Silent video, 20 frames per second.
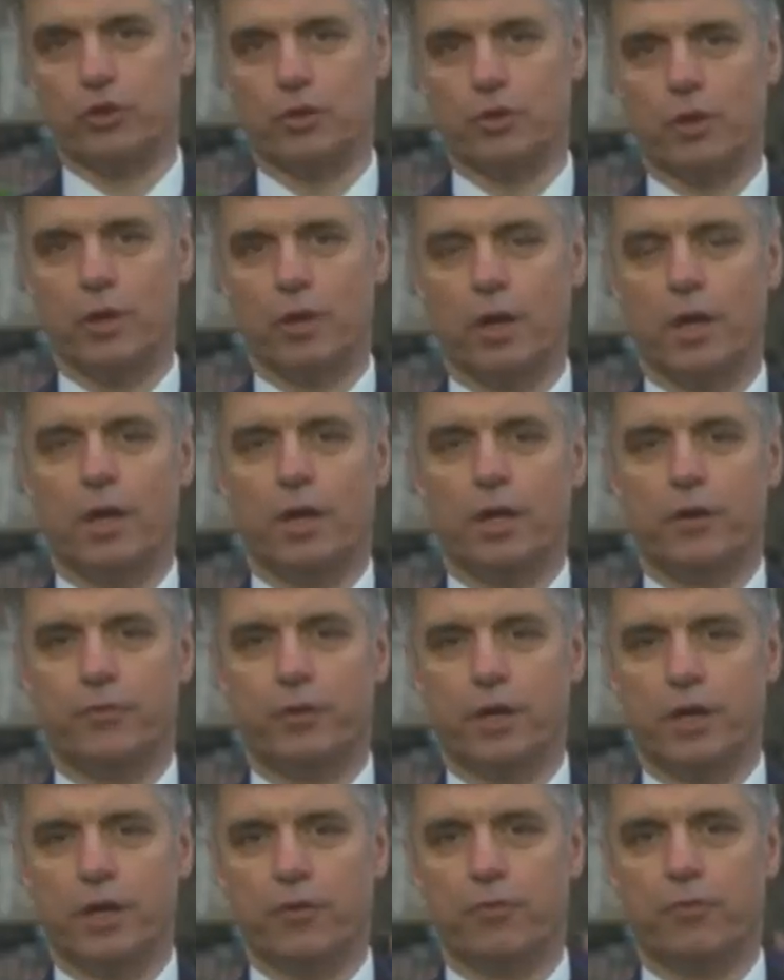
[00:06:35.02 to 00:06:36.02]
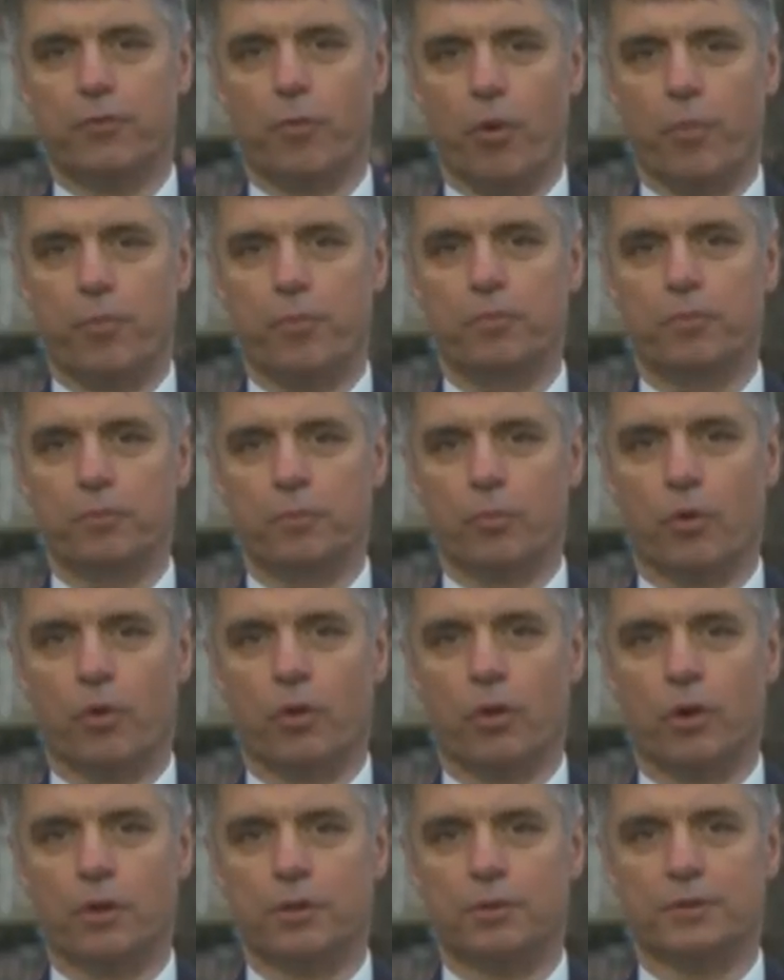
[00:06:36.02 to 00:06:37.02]
to, if we give
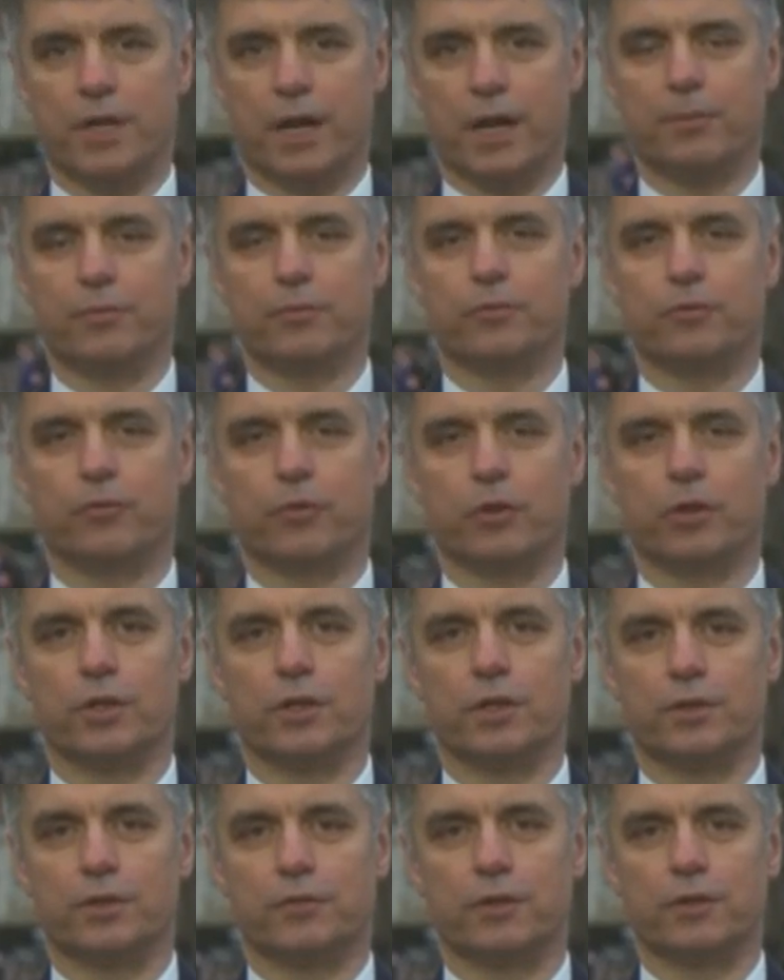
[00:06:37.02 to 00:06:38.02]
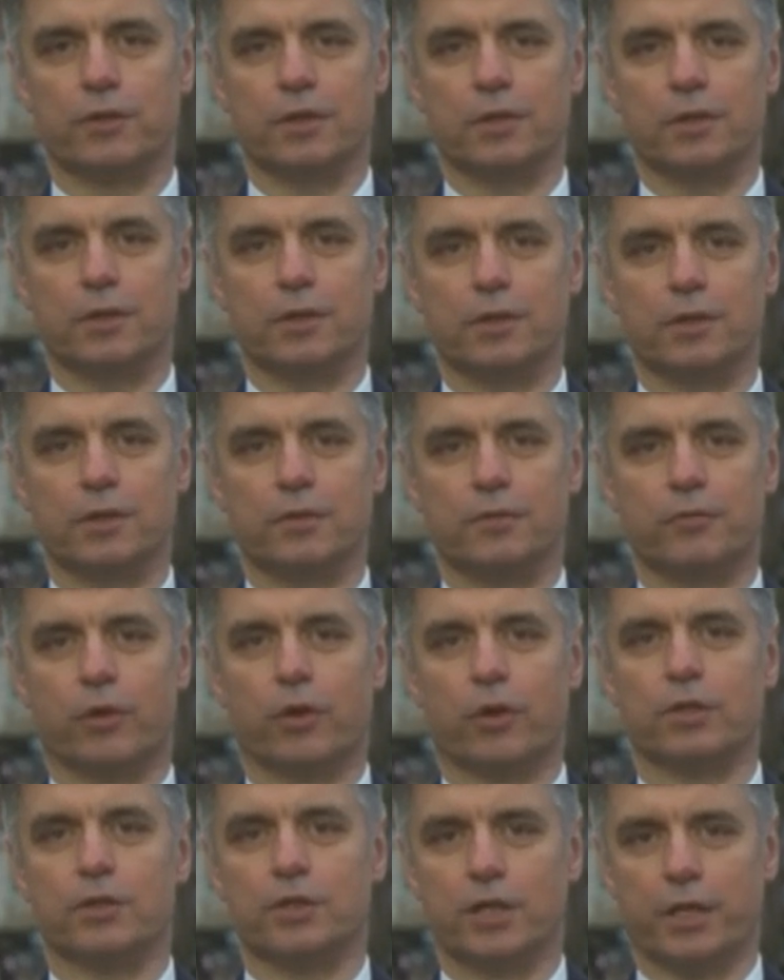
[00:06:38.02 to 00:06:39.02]
more time for the
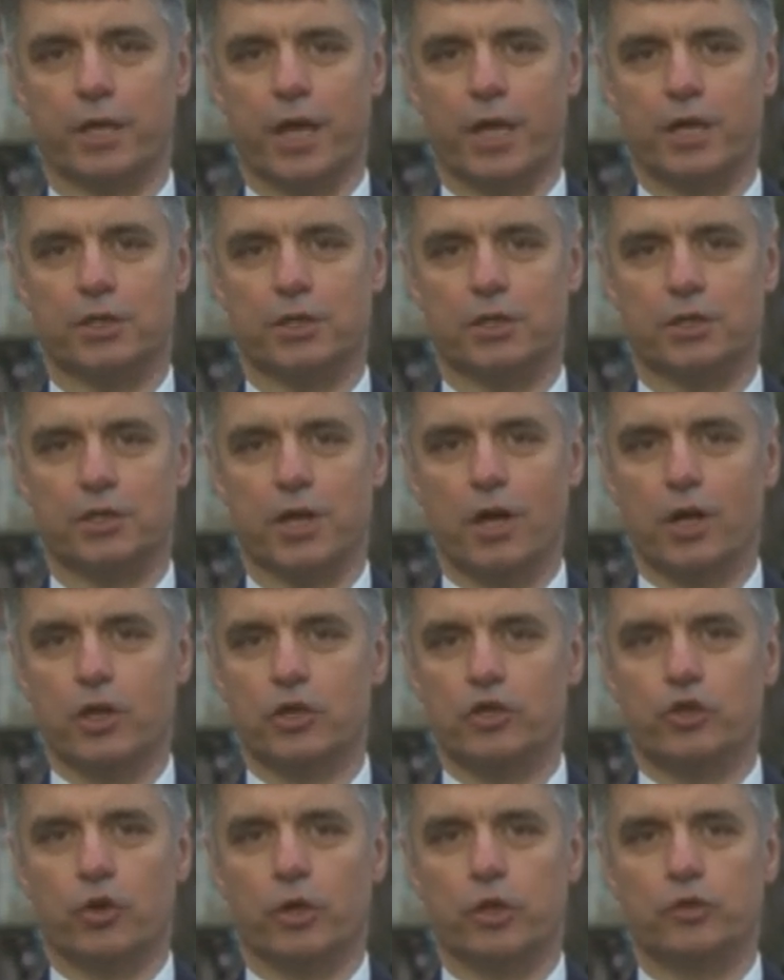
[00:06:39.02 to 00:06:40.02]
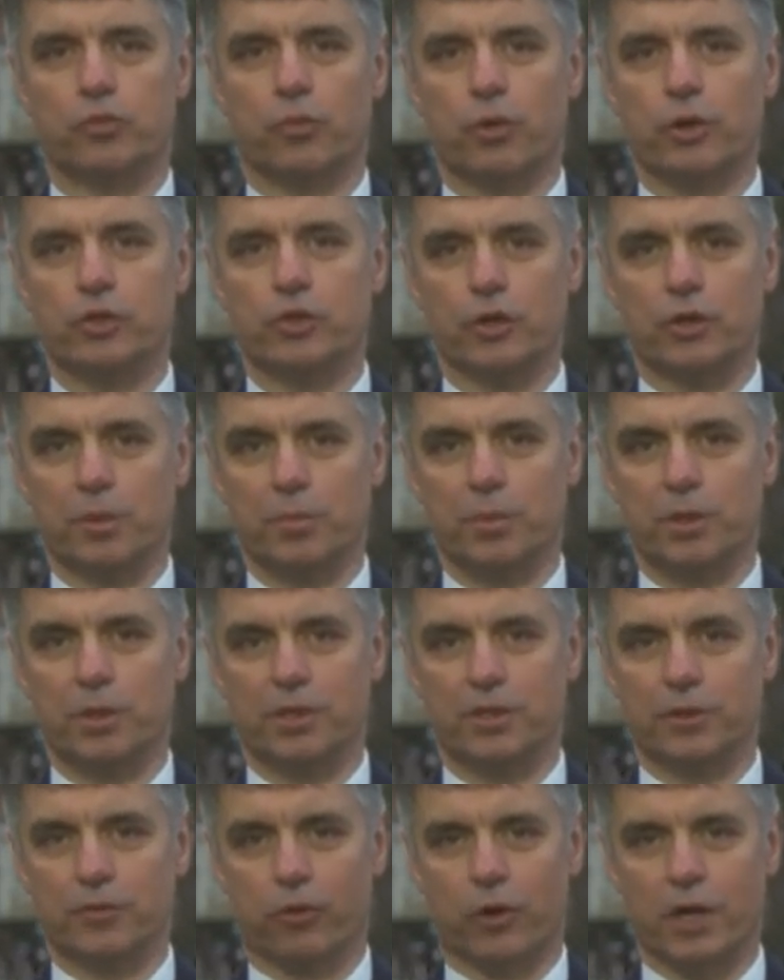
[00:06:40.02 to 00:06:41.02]
foreign delegations. So it was not a big
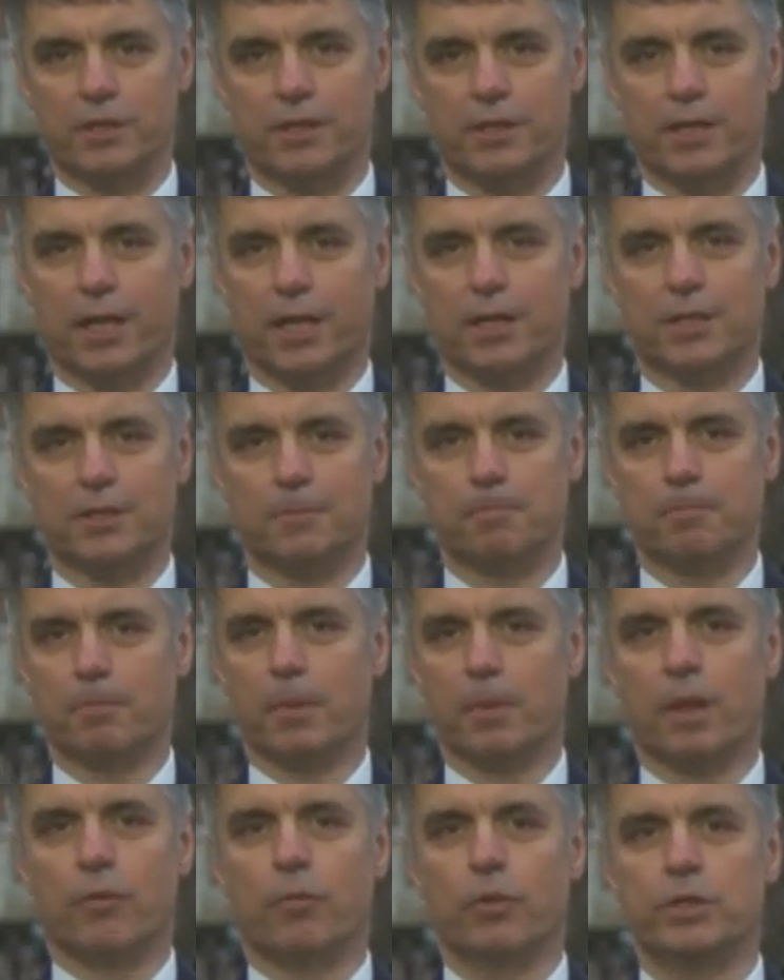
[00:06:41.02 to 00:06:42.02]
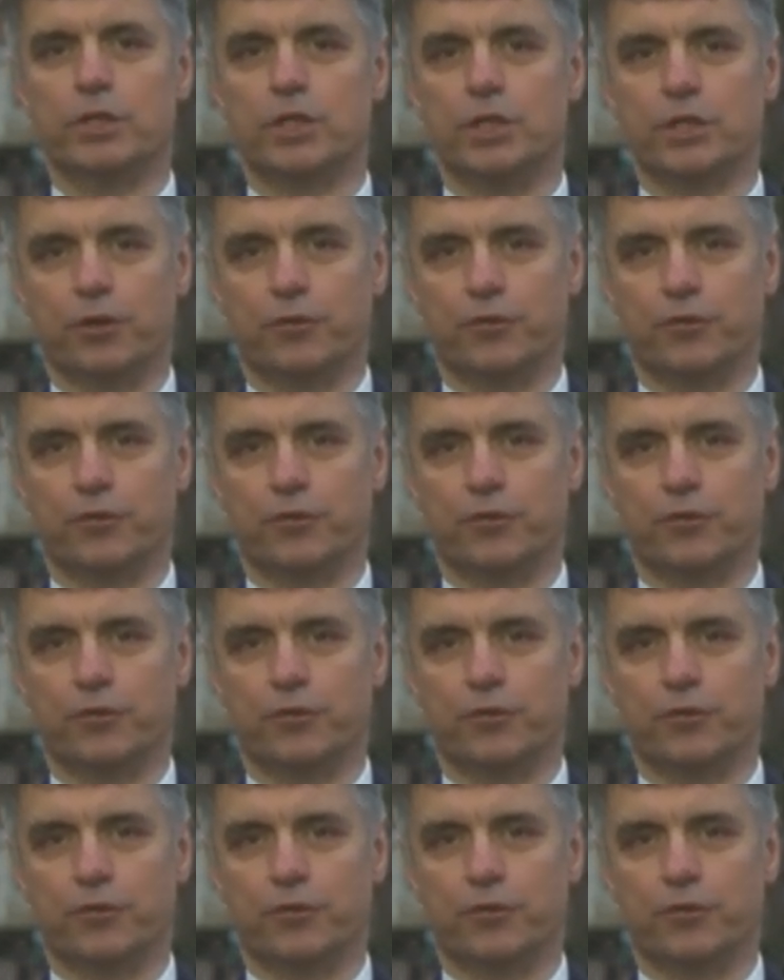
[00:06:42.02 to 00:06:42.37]
deal for us, at least we didn't